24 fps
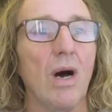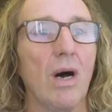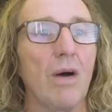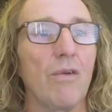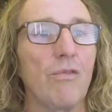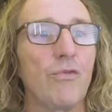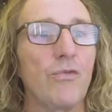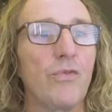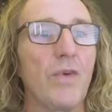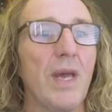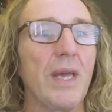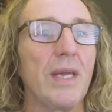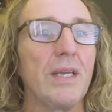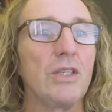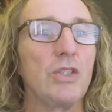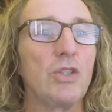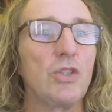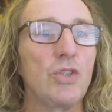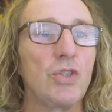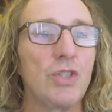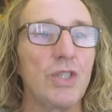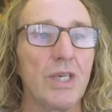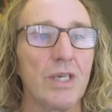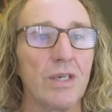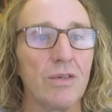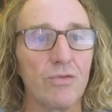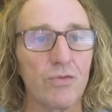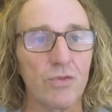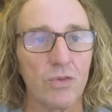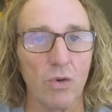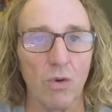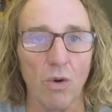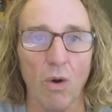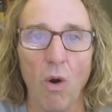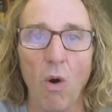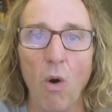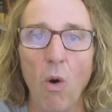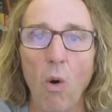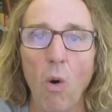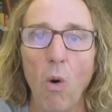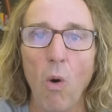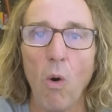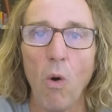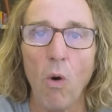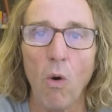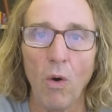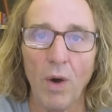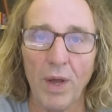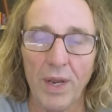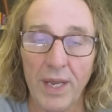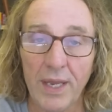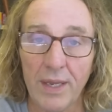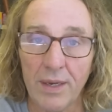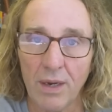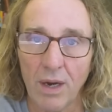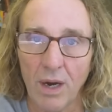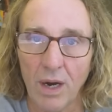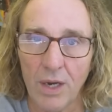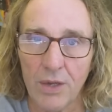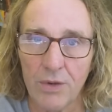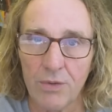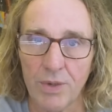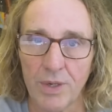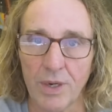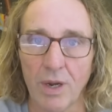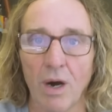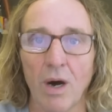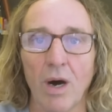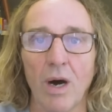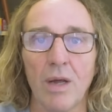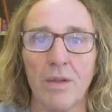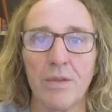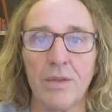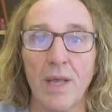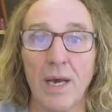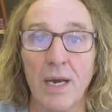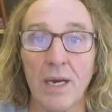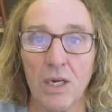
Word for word: phase shift or a hole at 800 on the